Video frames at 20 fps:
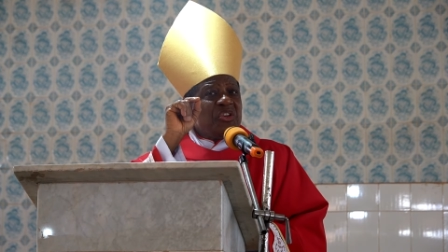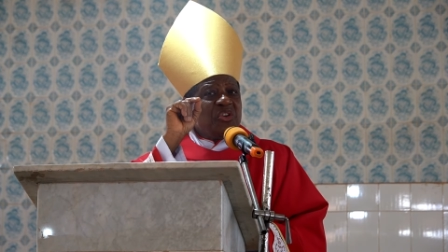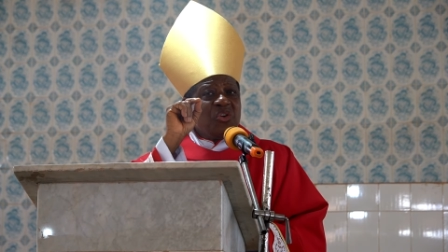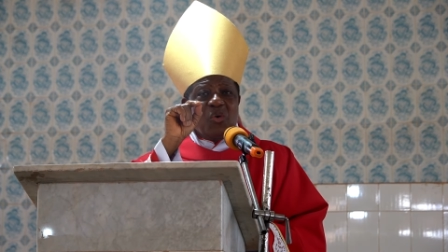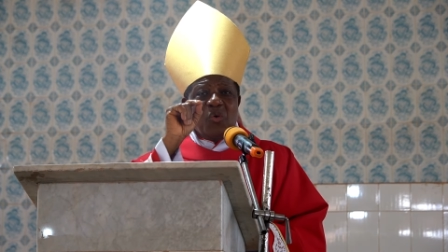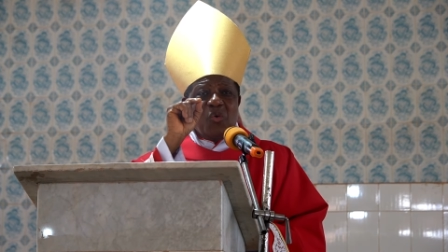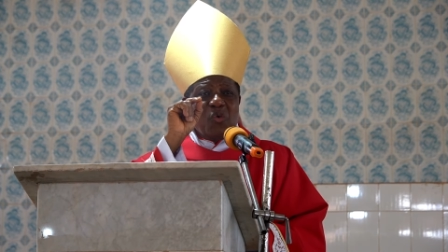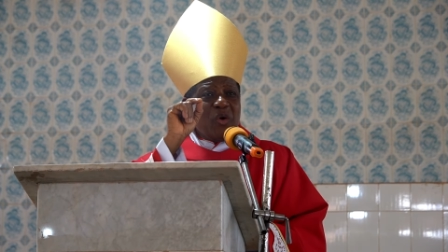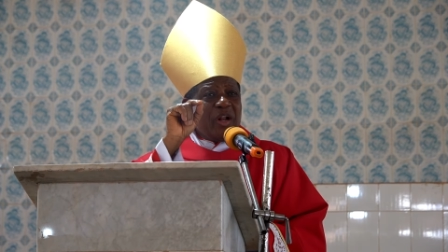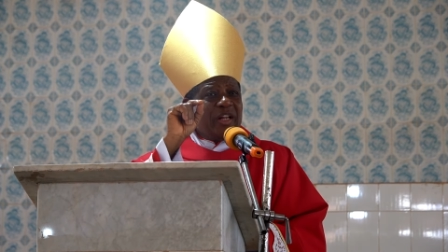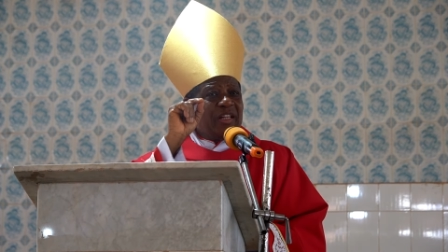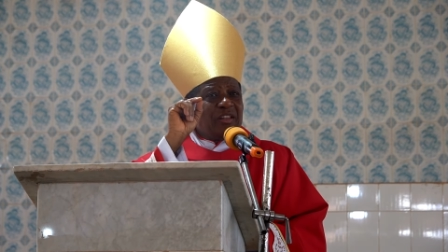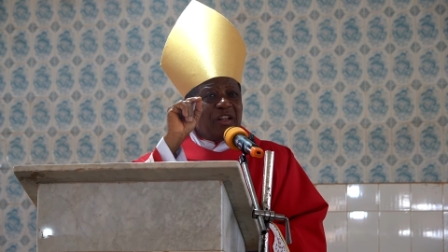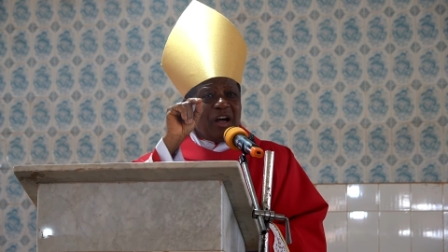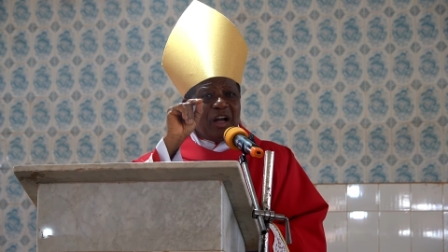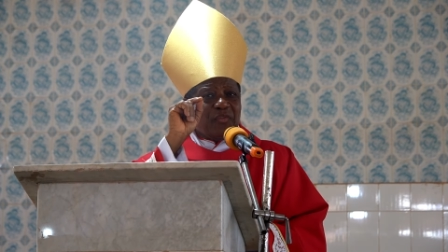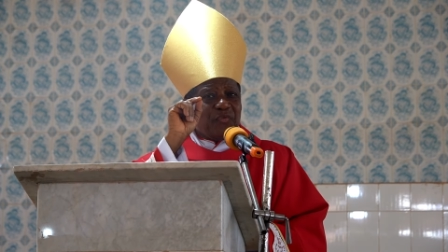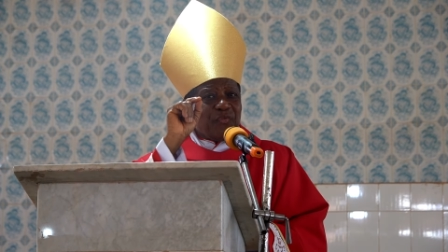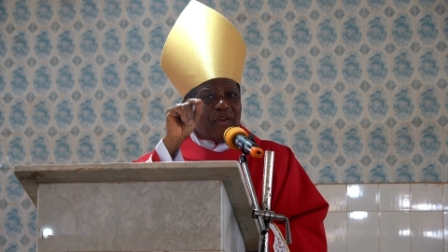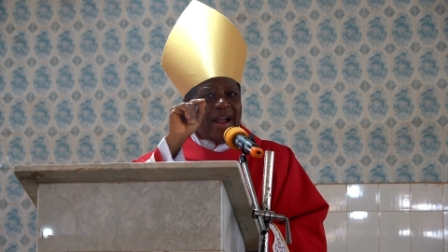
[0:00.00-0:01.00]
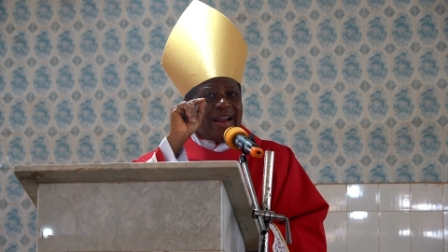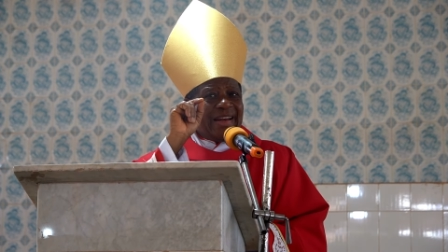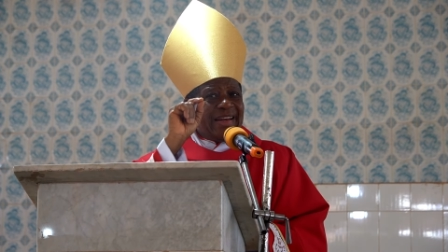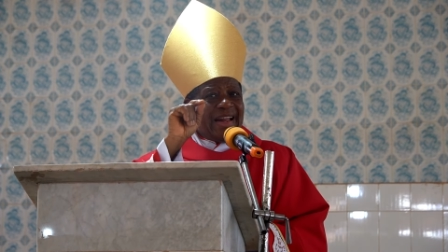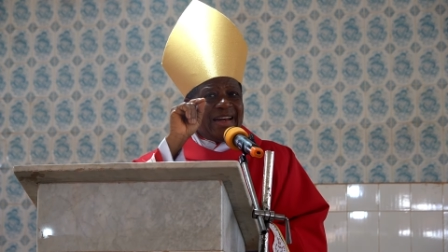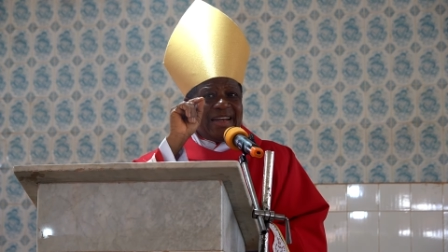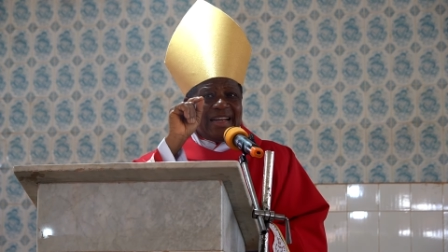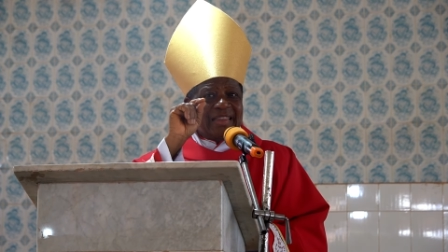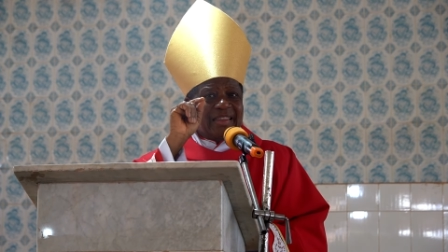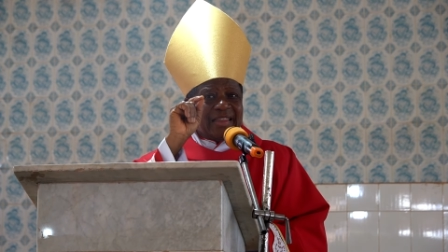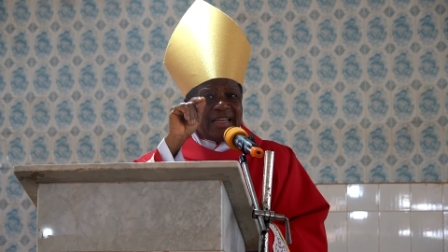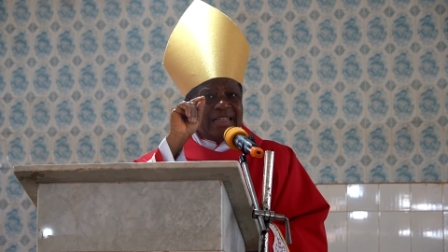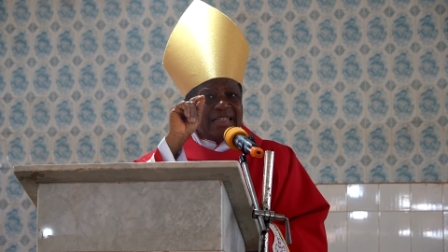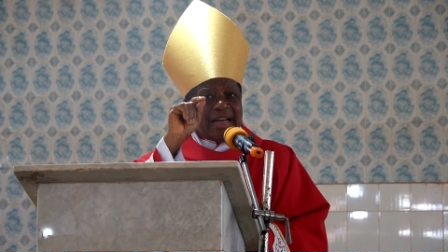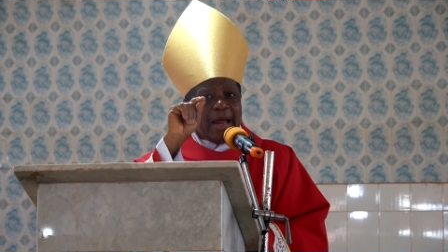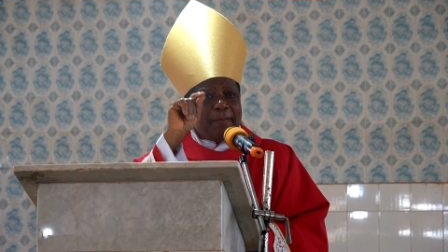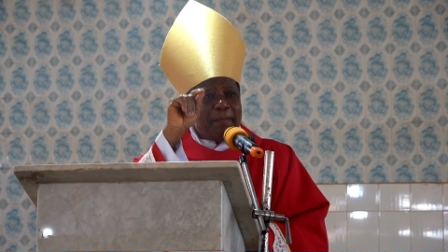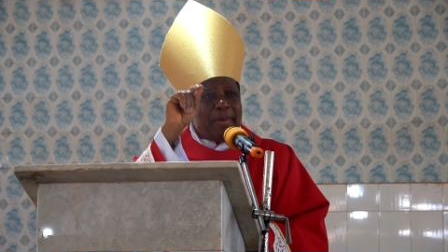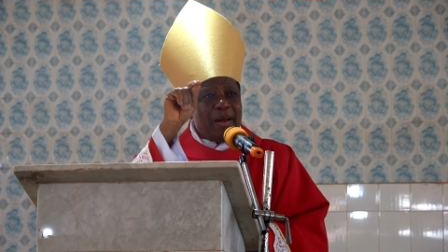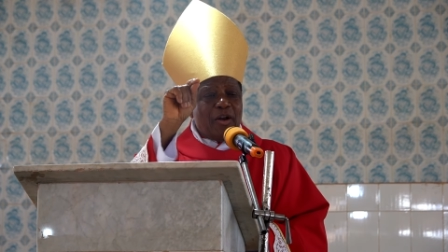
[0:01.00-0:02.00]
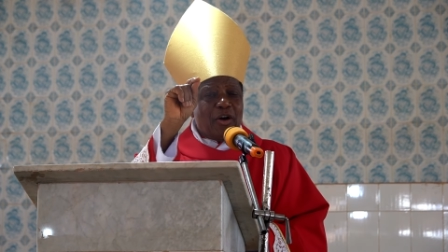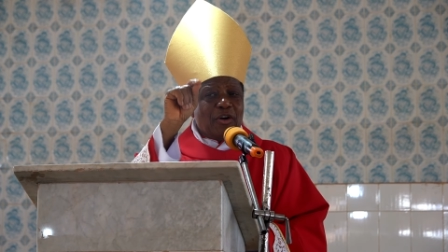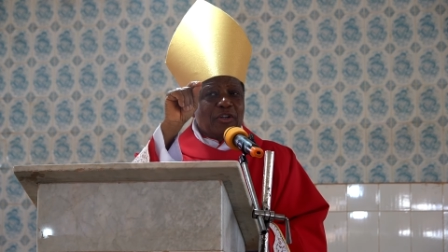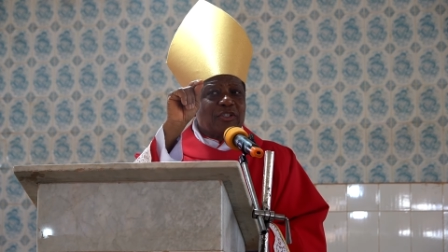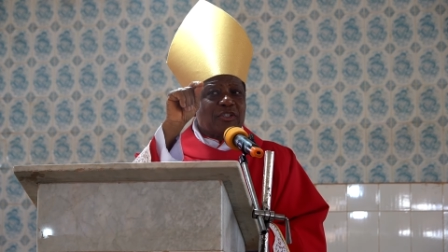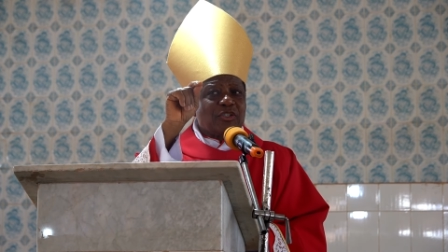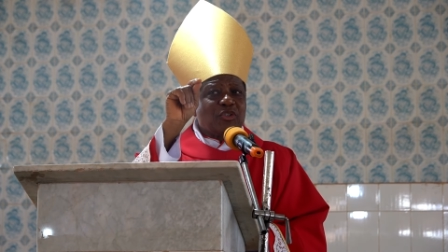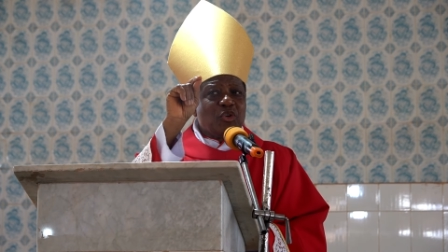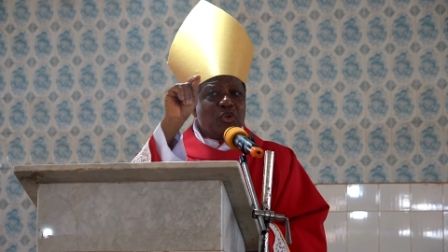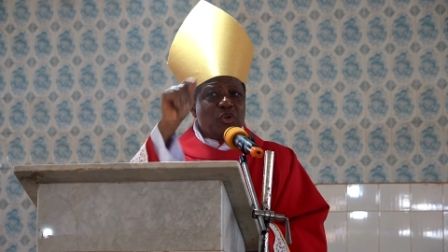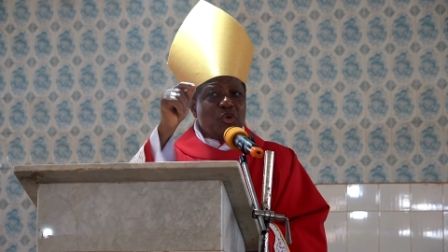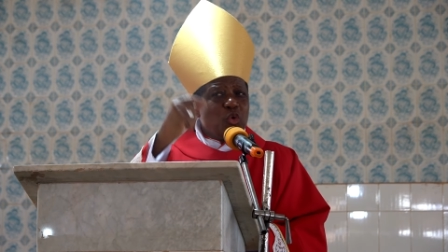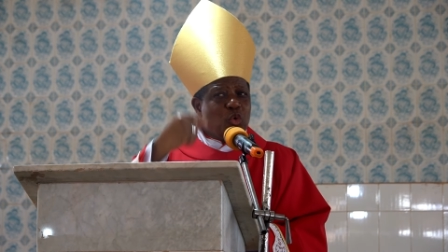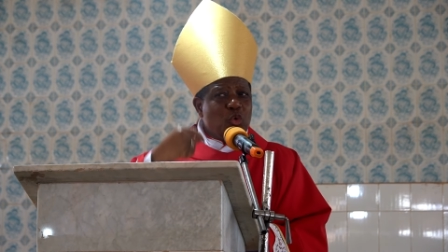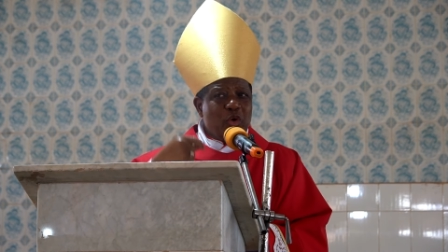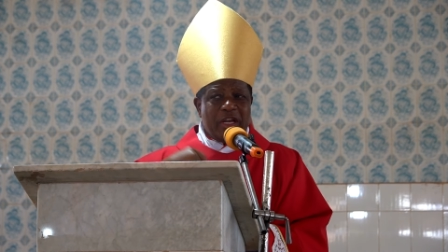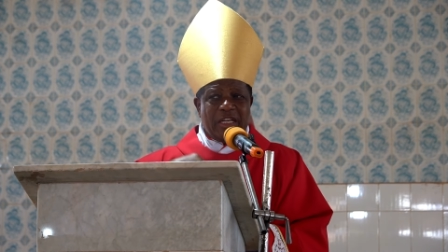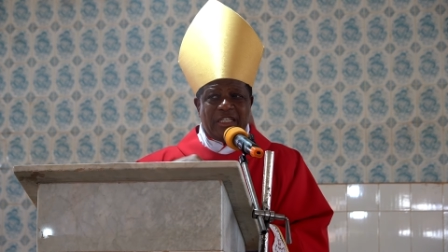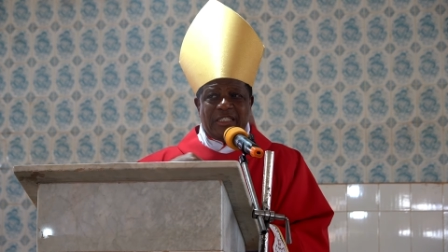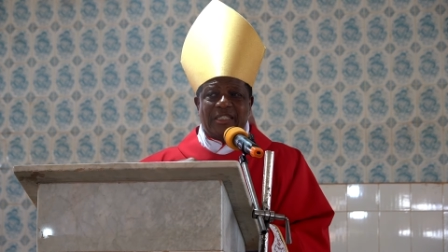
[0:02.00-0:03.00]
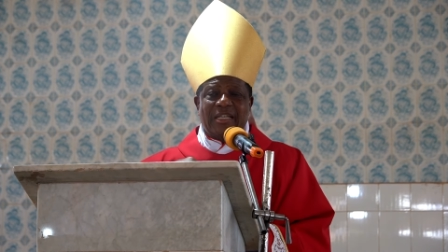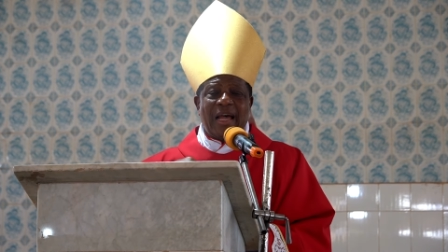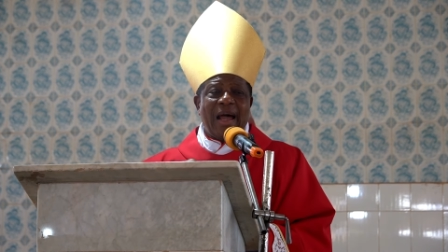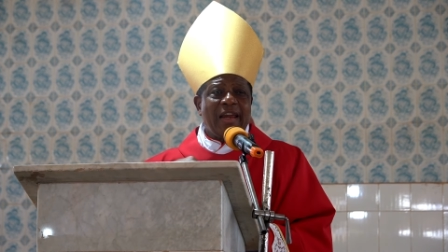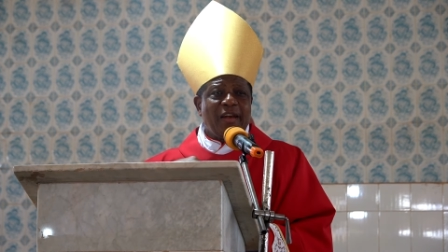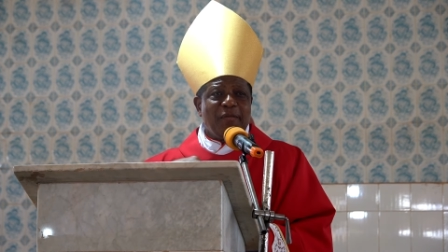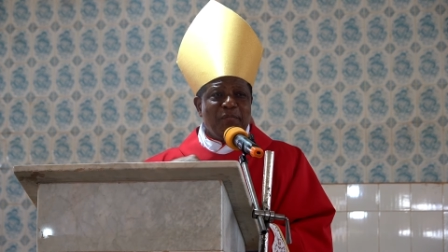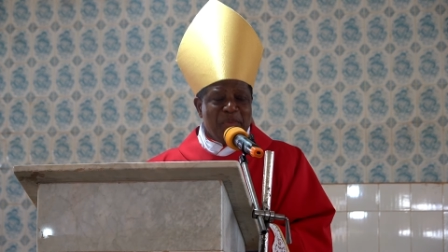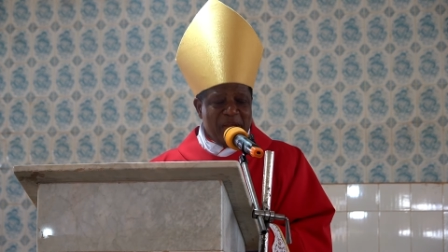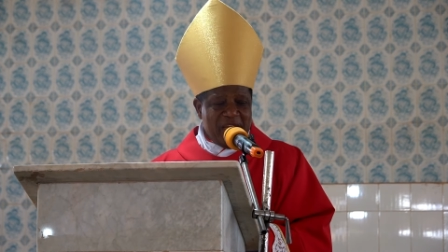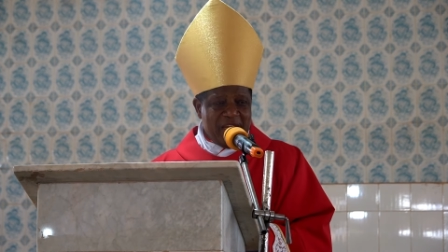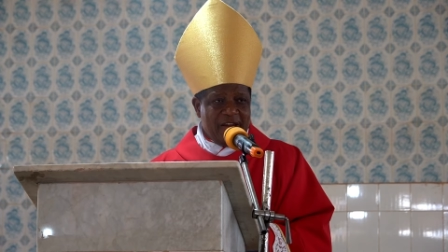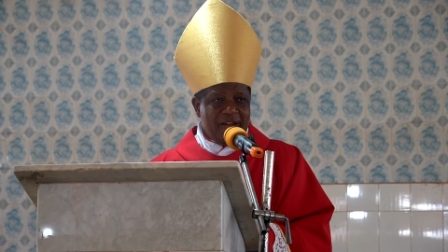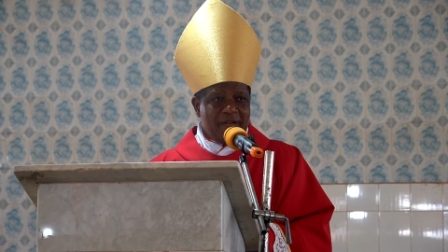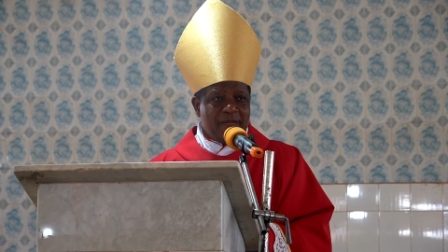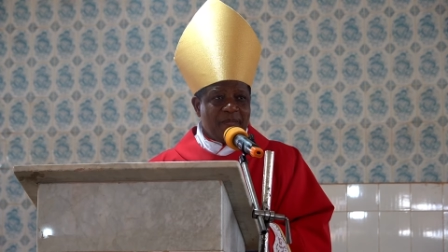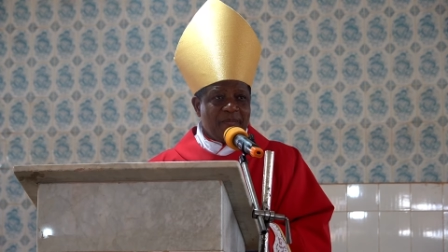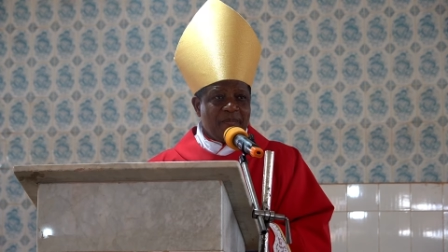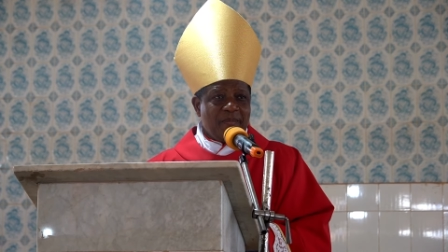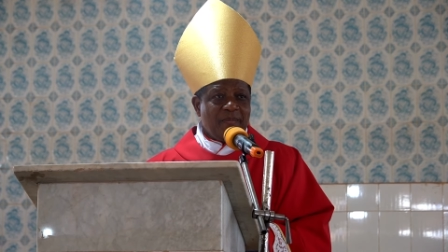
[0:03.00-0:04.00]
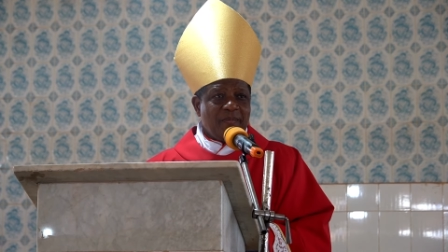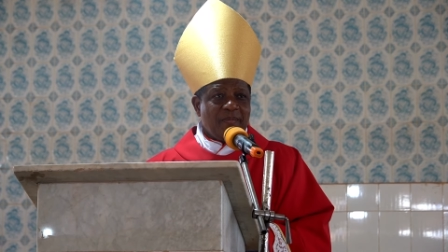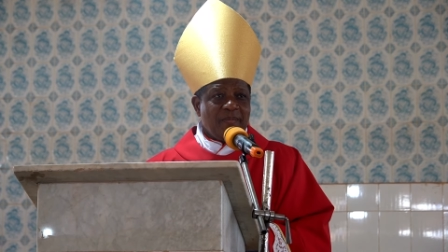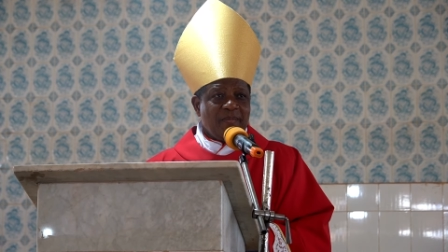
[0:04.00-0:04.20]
"You will not find anything that belongs to you inside me"?